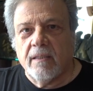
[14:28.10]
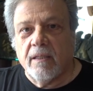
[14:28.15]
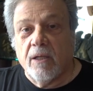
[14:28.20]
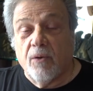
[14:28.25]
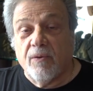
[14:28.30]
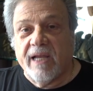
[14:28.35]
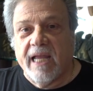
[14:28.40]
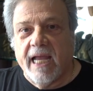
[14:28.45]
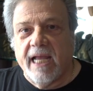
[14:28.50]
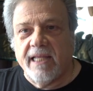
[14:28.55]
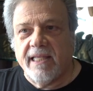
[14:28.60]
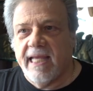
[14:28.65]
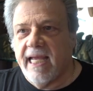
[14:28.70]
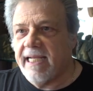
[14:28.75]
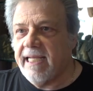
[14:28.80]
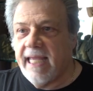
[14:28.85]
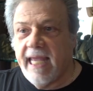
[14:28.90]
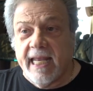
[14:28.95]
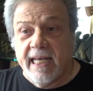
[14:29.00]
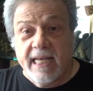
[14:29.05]
okay,
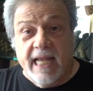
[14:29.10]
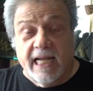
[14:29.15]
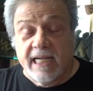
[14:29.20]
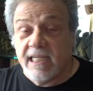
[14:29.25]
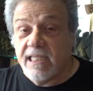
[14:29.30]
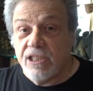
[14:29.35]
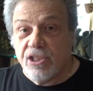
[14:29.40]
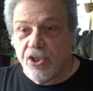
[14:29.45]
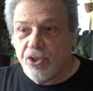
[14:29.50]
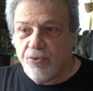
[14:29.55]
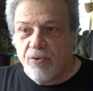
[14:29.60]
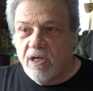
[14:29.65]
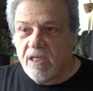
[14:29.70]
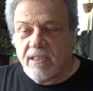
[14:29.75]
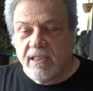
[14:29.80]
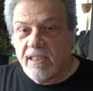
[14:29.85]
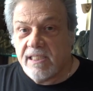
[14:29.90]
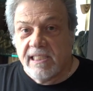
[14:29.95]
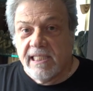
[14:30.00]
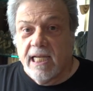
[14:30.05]
that cannot
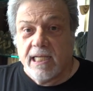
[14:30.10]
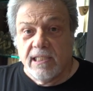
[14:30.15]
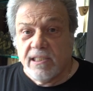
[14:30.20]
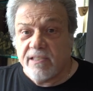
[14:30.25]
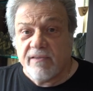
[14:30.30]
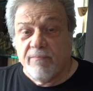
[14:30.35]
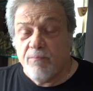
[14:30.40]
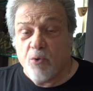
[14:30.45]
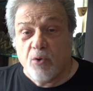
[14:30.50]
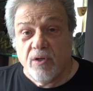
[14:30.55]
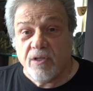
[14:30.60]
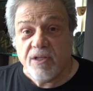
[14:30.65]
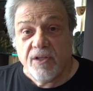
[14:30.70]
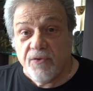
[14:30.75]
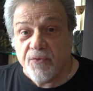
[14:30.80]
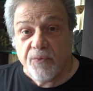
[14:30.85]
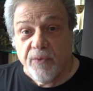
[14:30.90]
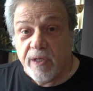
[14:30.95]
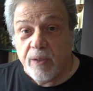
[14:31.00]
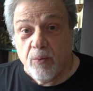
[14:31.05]
construct a sentence of more than
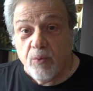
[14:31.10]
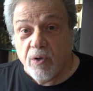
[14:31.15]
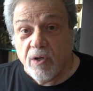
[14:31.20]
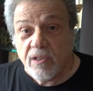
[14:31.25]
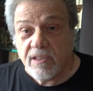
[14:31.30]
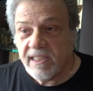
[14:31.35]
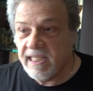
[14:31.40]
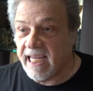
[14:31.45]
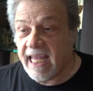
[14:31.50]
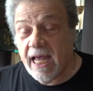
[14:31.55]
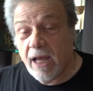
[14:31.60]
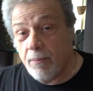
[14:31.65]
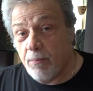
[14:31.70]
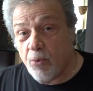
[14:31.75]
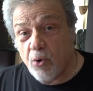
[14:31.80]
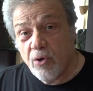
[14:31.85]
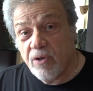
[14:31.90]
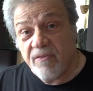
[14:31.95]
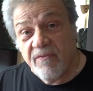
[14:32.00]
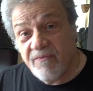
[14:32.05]
three words and count
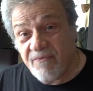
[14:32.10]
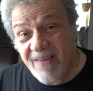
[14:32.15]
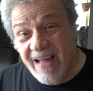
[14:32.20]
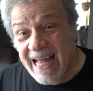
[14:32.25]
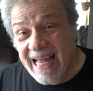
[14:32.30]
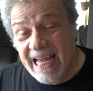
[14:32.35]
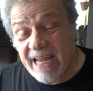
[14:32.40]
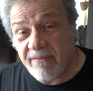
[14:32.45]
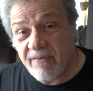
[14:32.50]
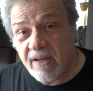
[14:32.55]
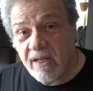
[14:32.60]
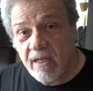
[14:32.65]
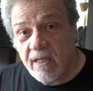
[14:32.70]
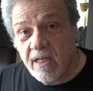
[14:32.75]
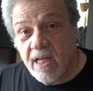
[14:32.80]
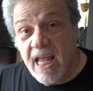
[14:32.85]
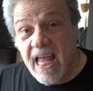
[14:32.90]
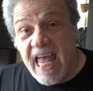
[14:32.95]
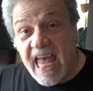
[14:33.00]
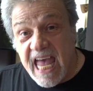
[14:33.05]
more than five,
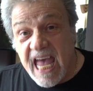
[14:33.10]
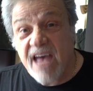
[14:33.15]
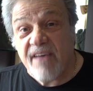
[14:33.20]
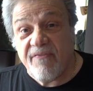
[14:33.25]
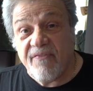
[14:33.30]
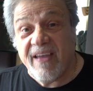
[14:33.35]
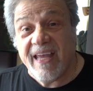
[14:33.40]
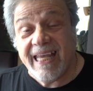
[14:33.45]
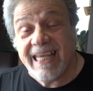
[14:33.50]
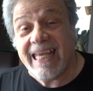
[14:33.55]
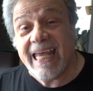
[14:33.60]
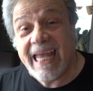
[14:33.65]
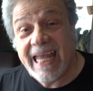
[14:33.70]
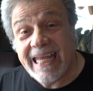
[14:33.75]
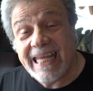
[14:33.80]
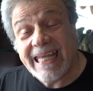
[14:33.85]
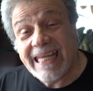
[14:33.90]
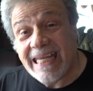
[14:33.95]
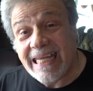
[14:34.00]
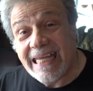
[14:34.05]
F A
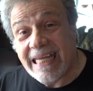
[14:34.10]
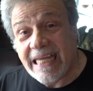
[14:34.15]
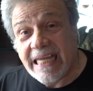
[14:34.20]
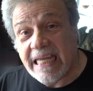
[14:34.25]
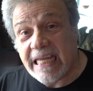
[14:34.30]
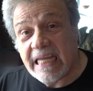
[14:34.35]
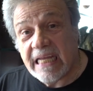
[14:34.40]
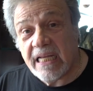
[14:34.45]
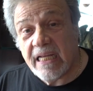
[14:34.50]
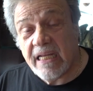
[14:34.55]
K E.